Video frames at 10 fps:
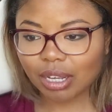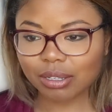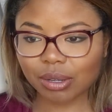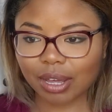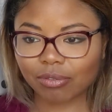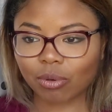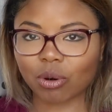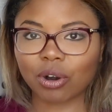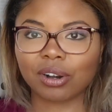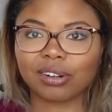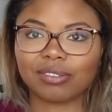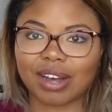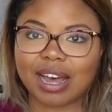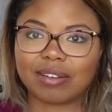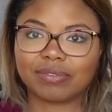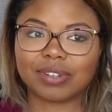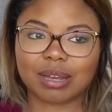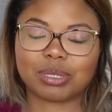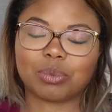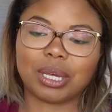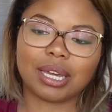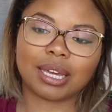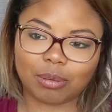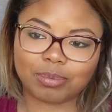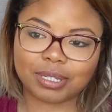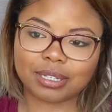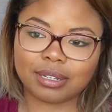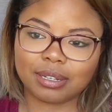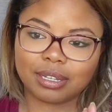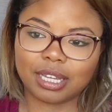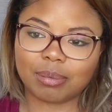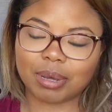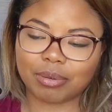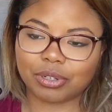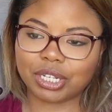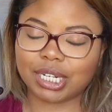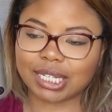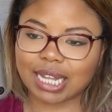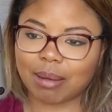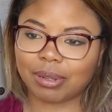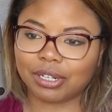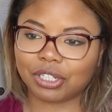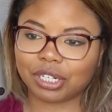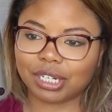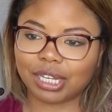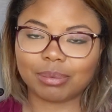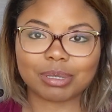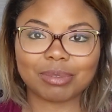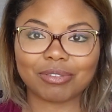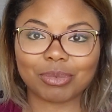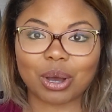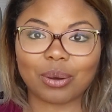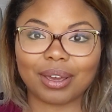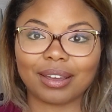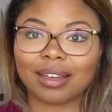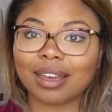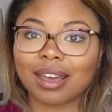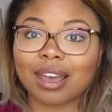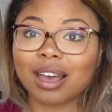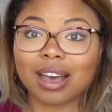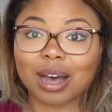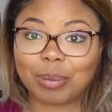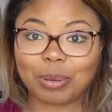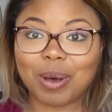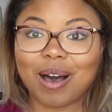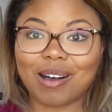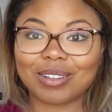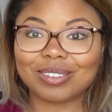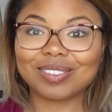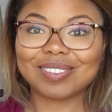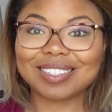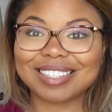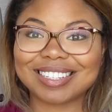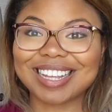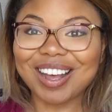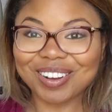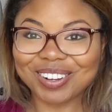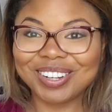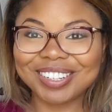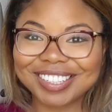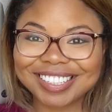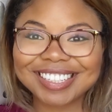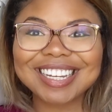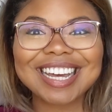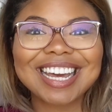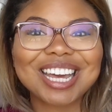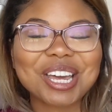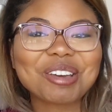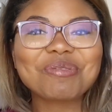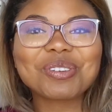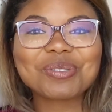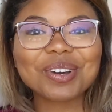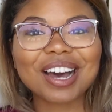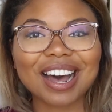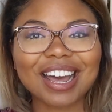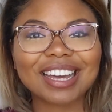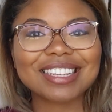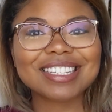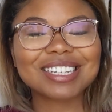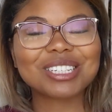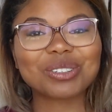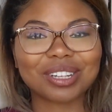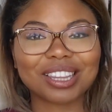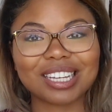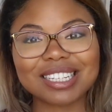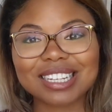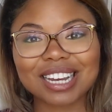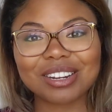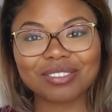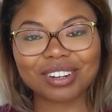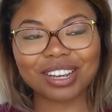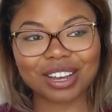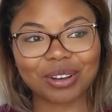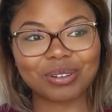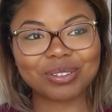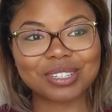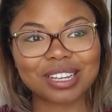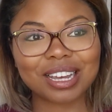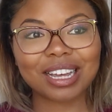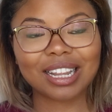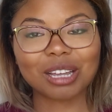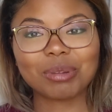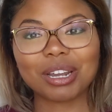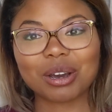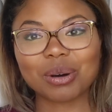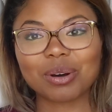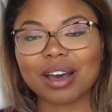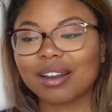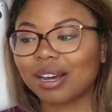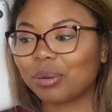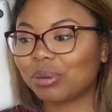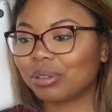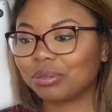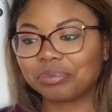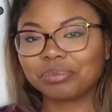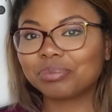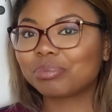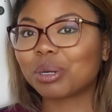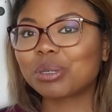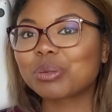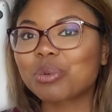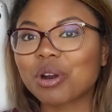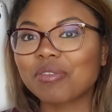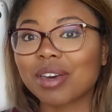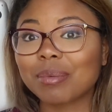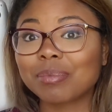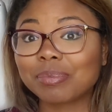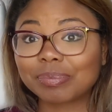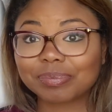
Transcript: so like four, five times a week helps keep my routine established and keeps me from going up the wall. So if you guys enjoy these kind of videos, let me know and I will post more of them.